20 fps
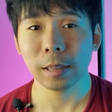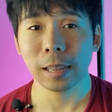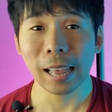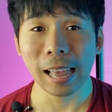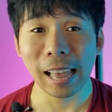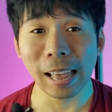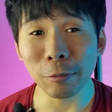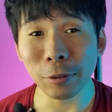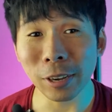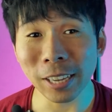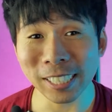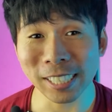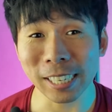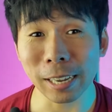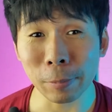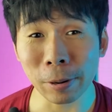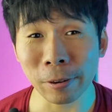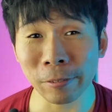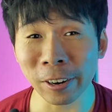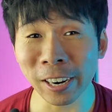Hey, what is
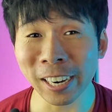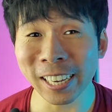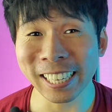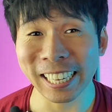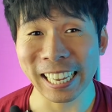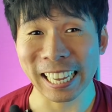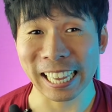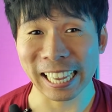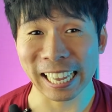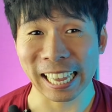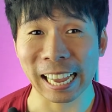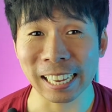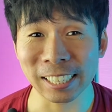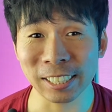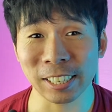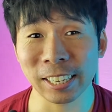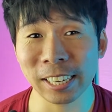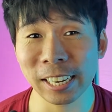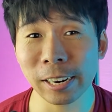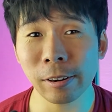up everyone? Nikkei
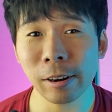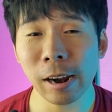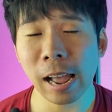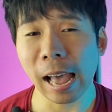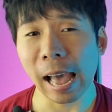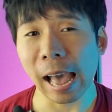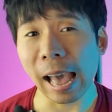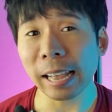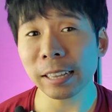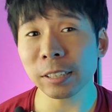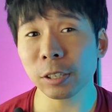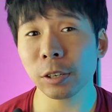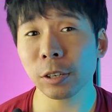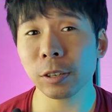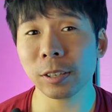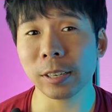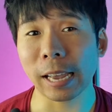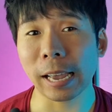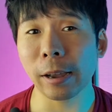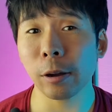Canadajin here, and
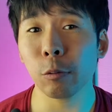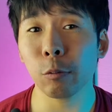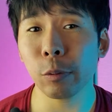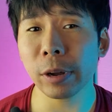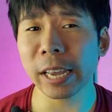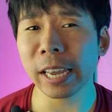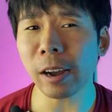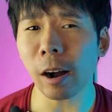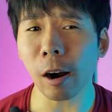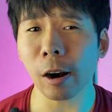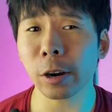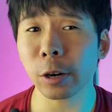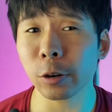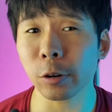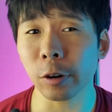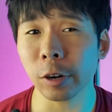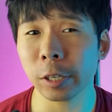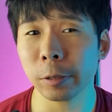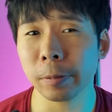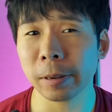today we are
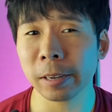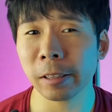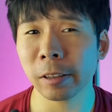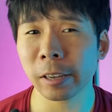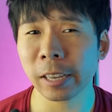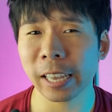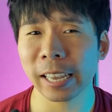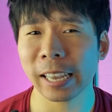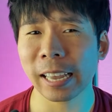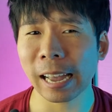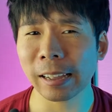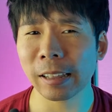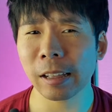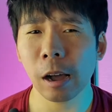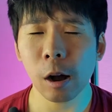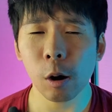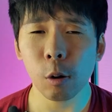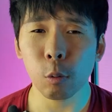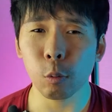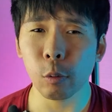going to be looking at
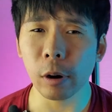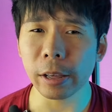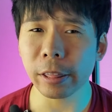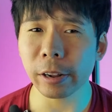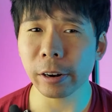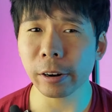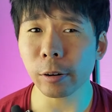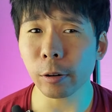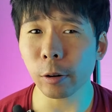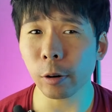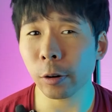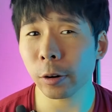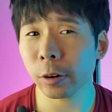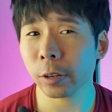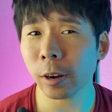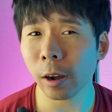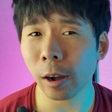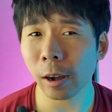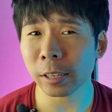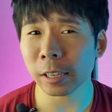whether or
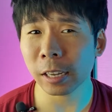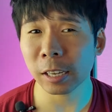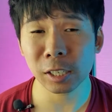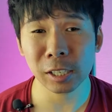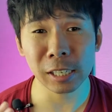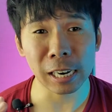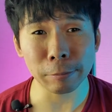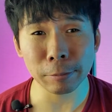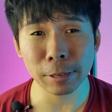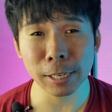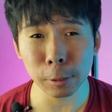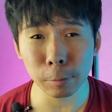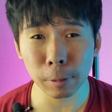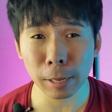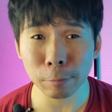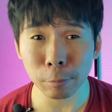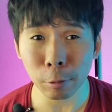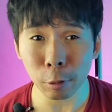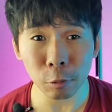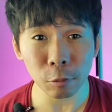not Japanese
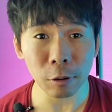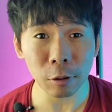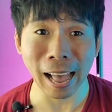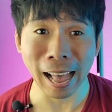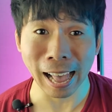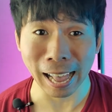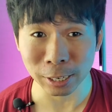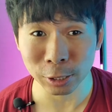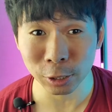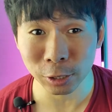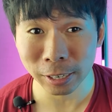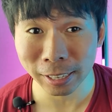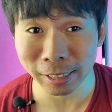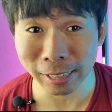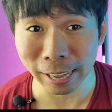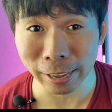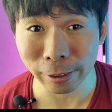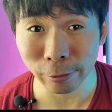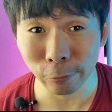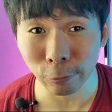people actually
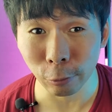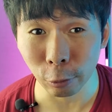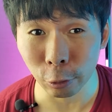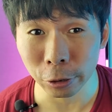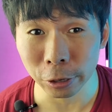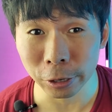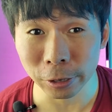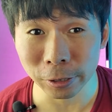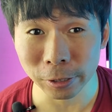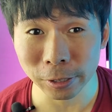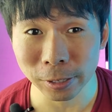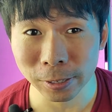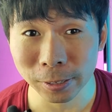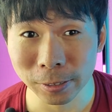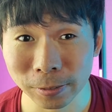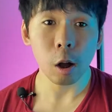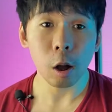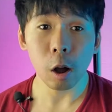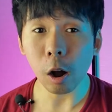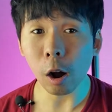like foreigners.
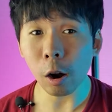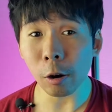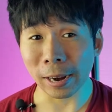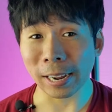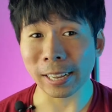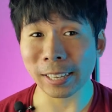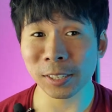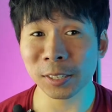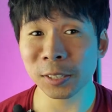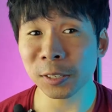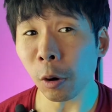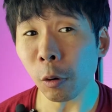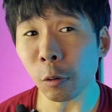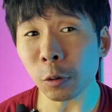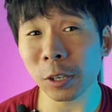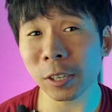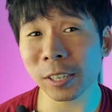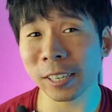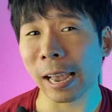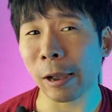Alright, so
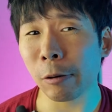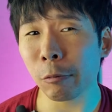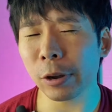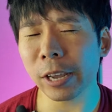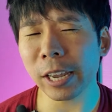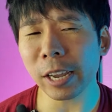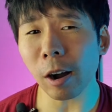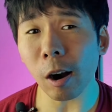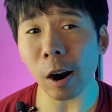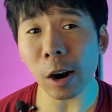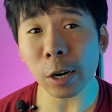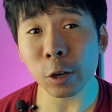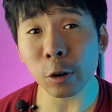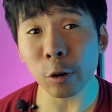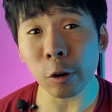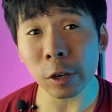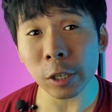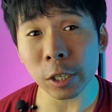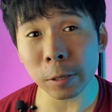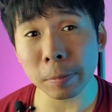today we are
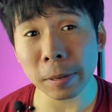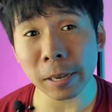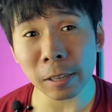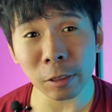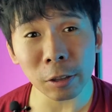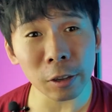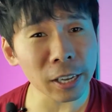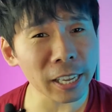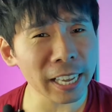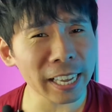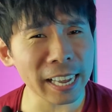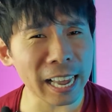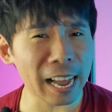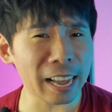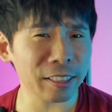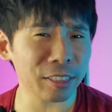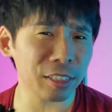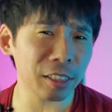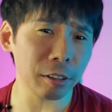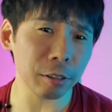going to be looking
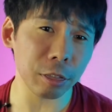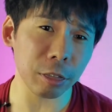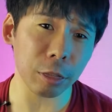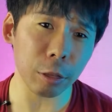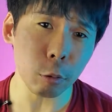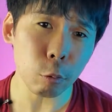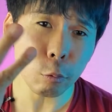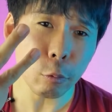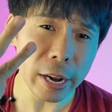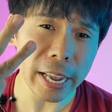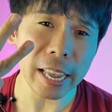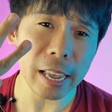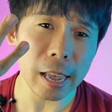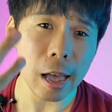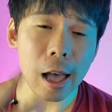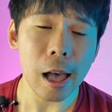at the 3